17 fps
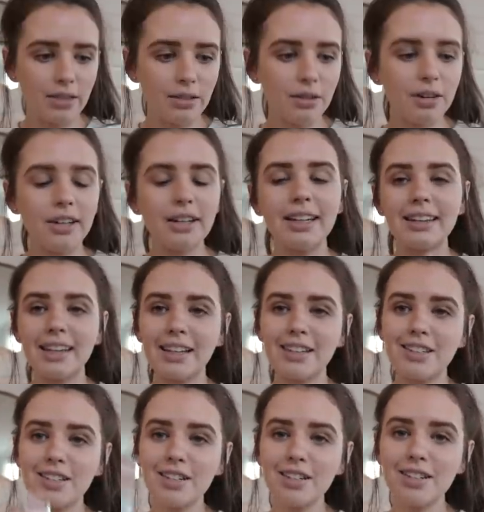thought
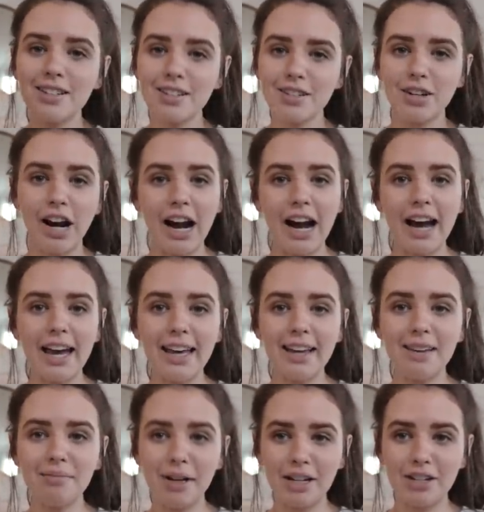let's just
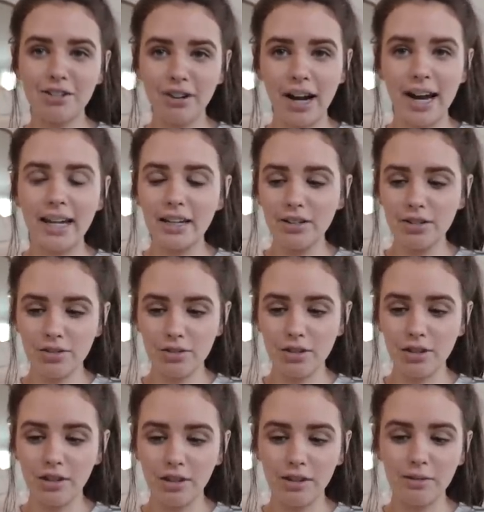try my tried and
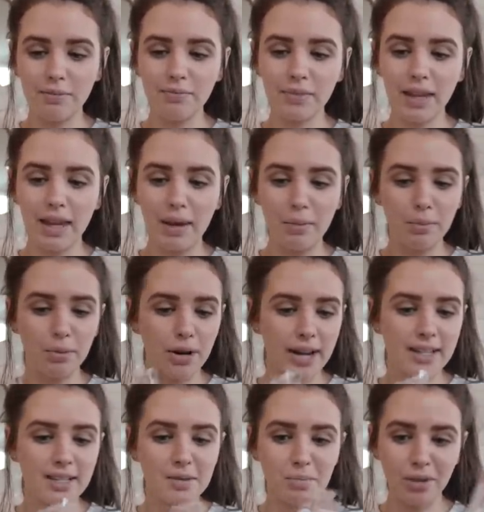true
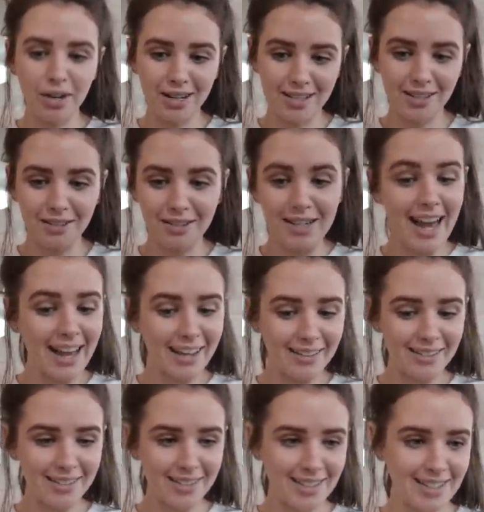Impress Press on
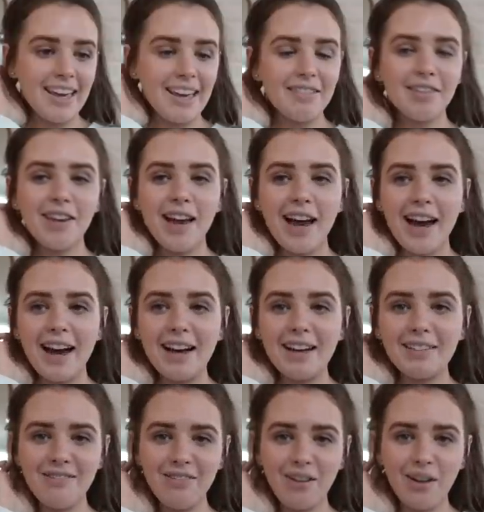Nails. If you
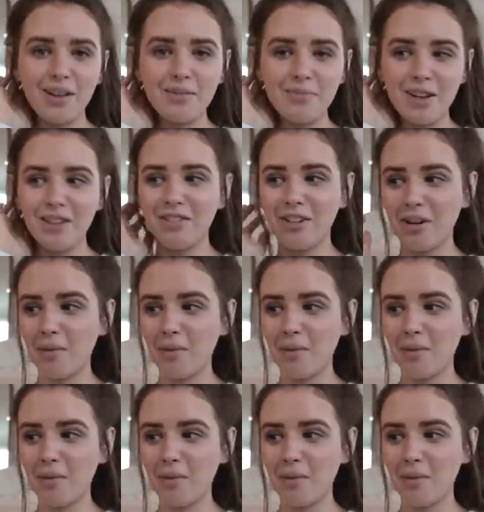have followed me for